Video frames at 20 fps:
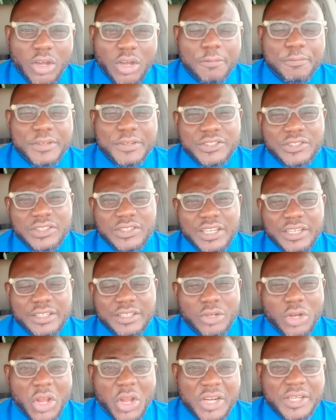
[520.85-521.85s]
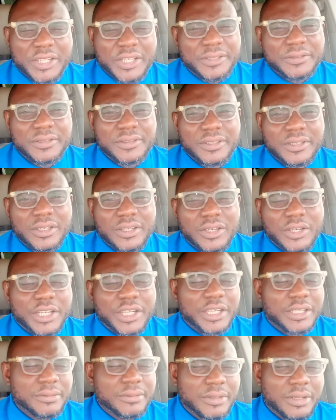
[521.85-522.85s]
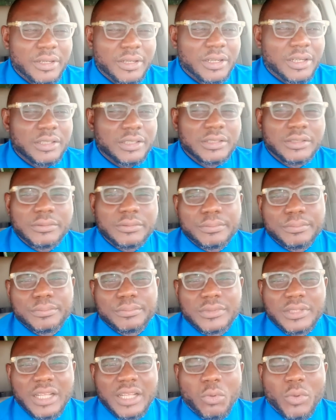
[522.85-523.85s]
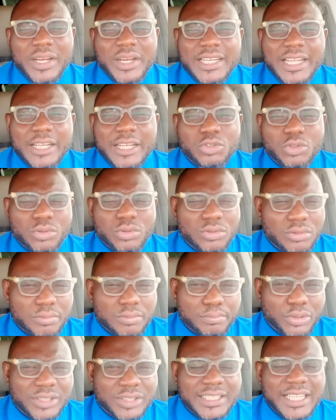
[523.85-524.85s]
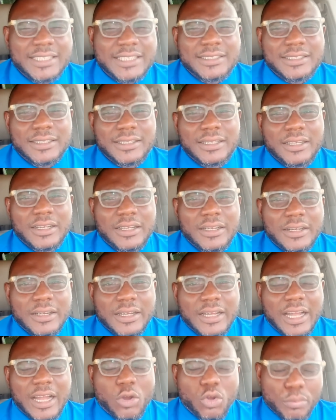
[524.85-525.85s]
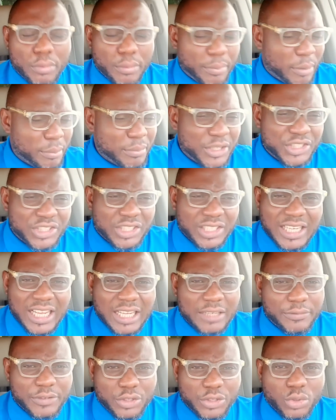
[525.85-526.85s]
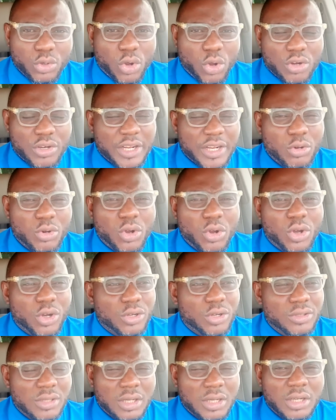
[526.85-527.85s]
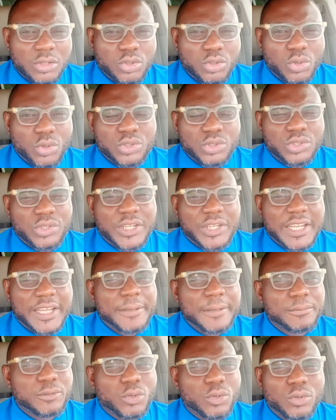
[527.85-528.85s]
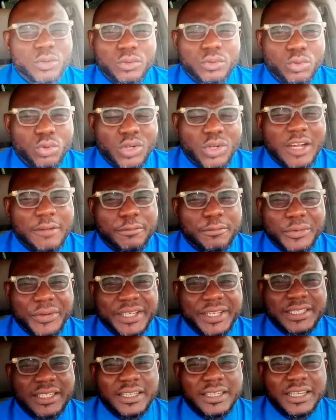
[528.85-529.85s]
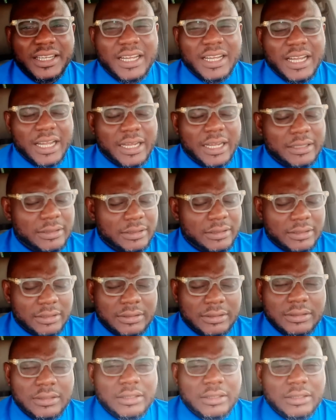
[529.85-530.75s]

office in London. Okay, they went there to protest. I will be publishing that video on a raw note. Okay, so look out for it, and